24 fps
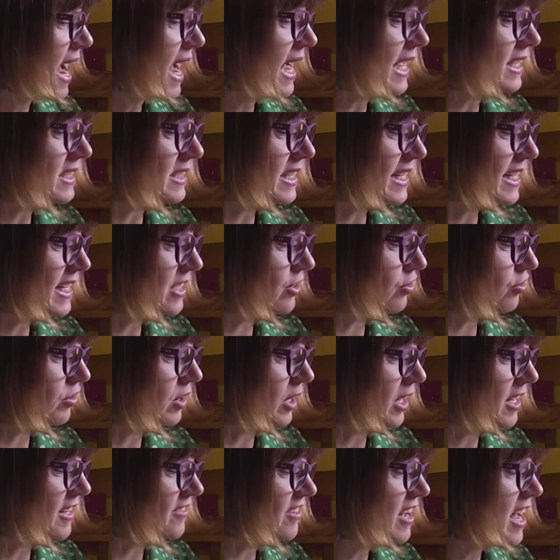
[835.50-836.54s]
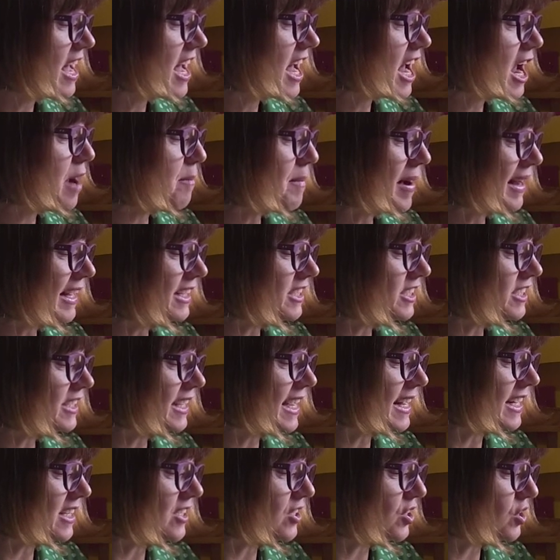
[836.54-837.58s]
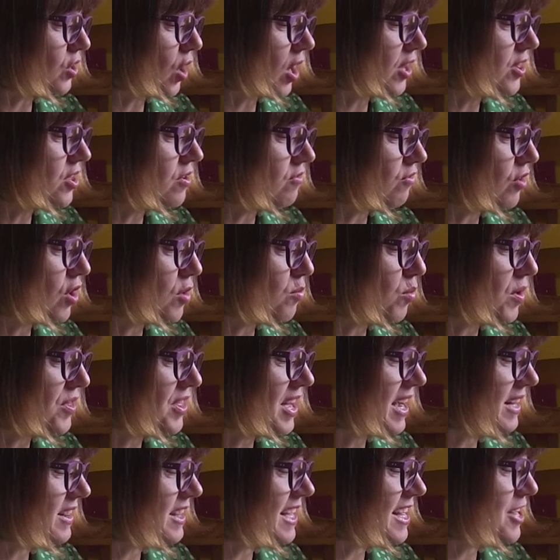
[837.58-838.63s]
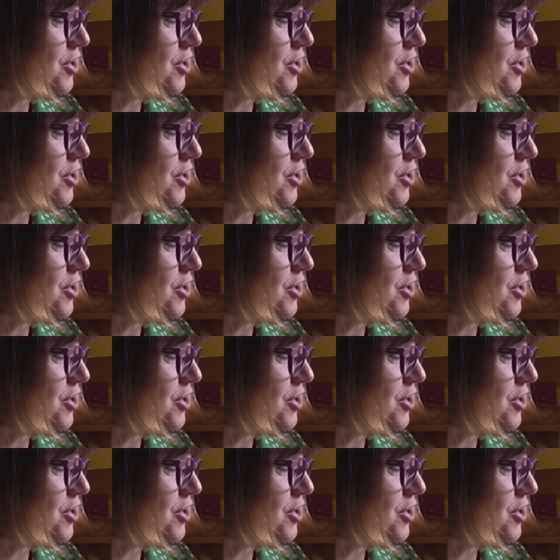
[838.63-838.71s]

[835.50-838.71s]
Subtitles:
And to his relief, he managed to get inside the room without their